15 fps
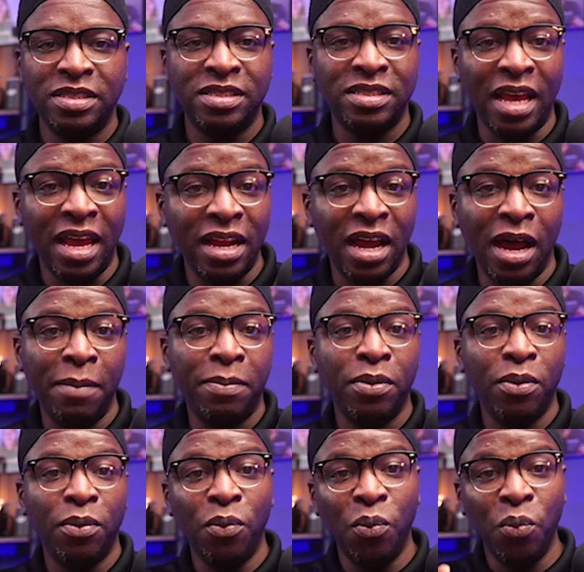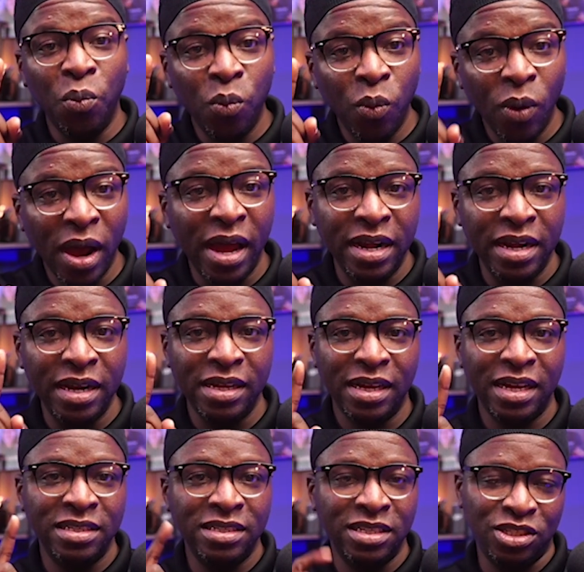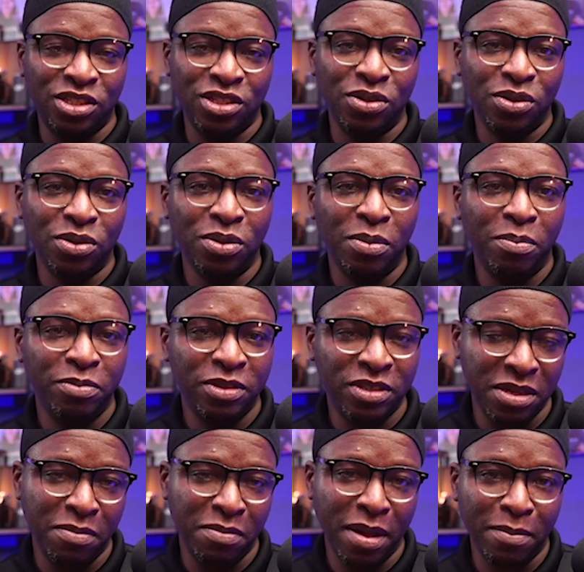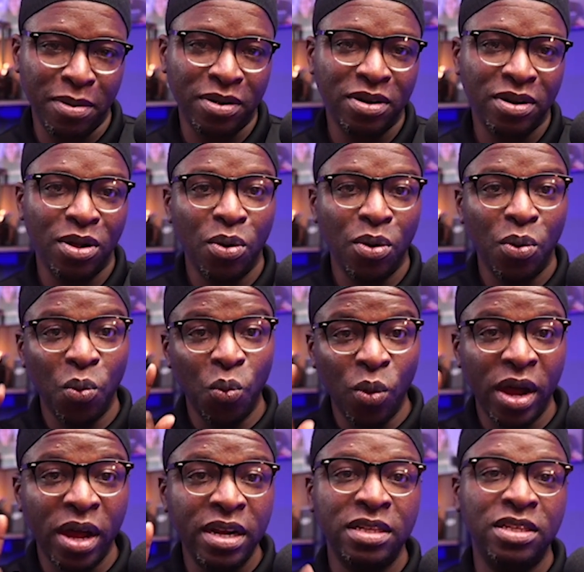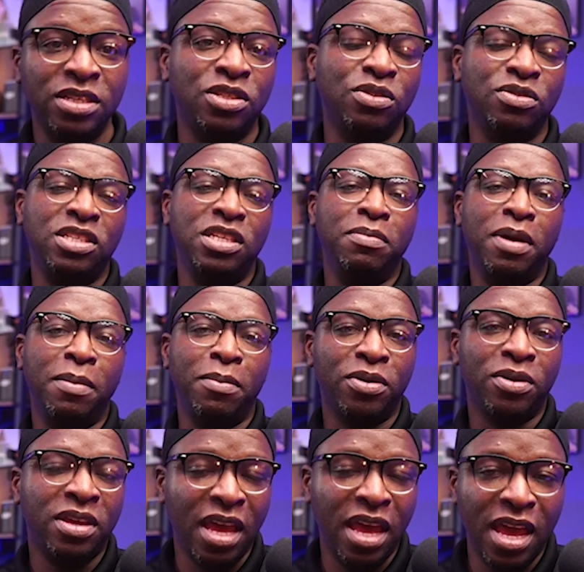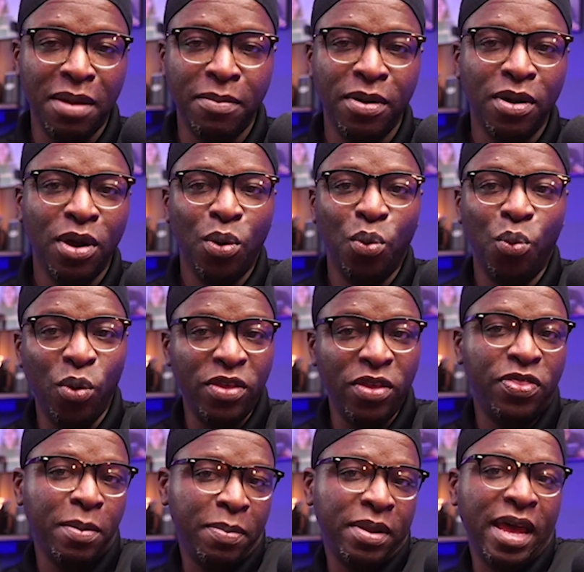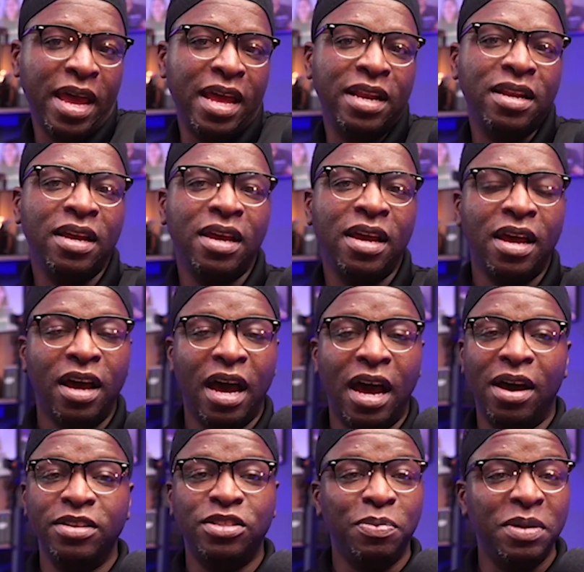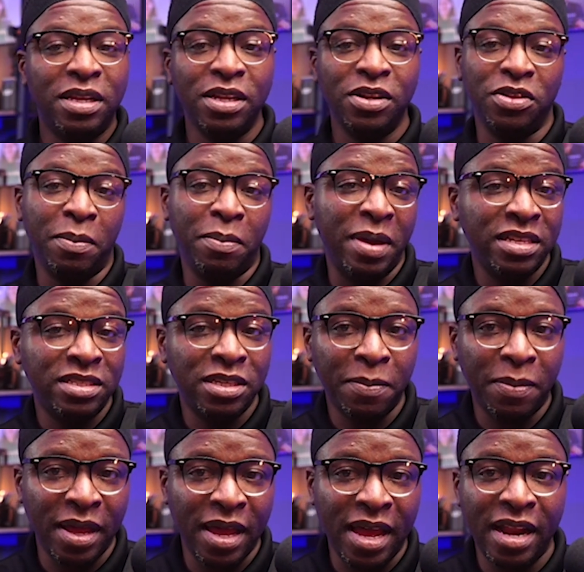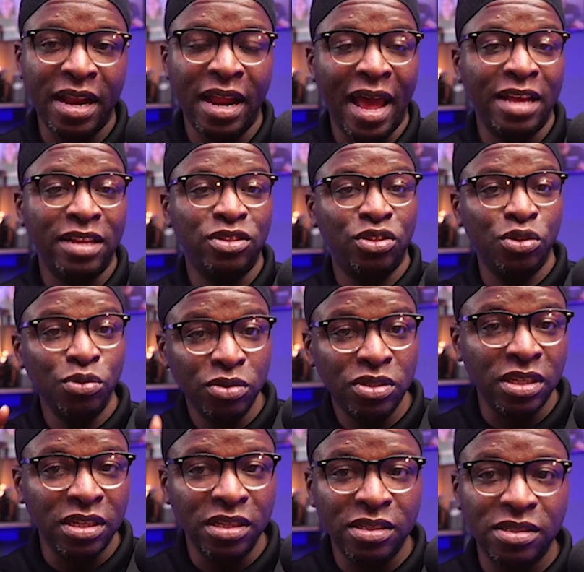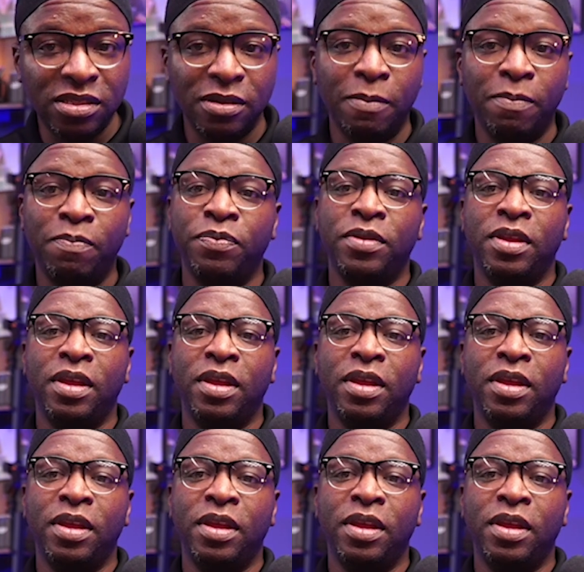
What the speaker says: set up one additional team member. One additional team member came with the plan. To be clear, the basic plan has two seats,